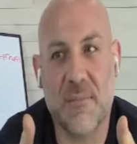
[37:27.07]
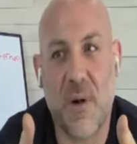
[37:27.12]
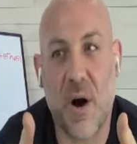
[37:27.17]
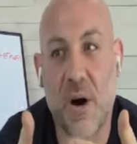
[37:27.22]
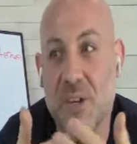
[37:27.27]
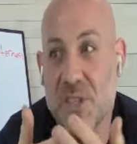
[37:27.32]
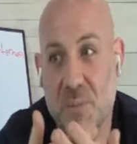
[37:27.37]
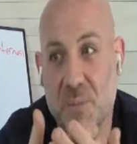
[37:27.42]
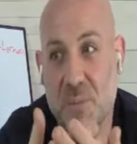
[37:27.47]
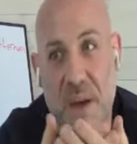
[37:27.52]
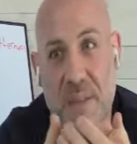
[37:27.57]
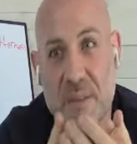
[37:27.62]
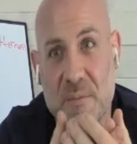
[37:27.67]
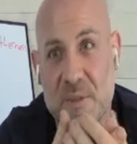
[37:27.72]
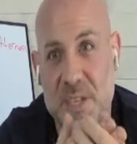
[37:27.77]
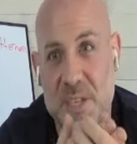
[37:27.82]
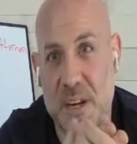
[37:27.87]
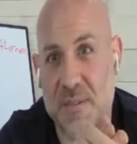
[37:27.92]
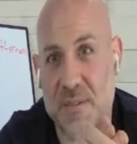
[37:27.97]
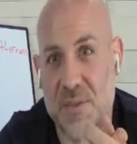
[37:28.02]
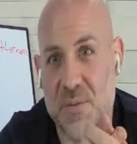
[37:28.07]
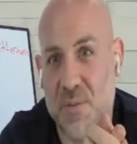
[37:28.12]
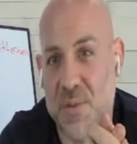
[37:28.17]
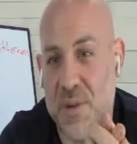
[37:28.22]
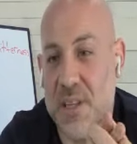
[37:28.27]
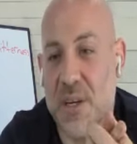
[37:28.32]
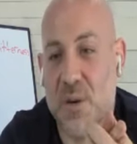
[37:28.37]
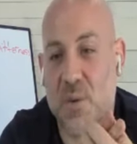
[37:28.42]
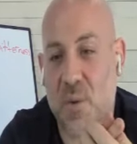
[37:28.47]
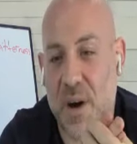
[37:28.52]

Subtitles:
Also by themselves really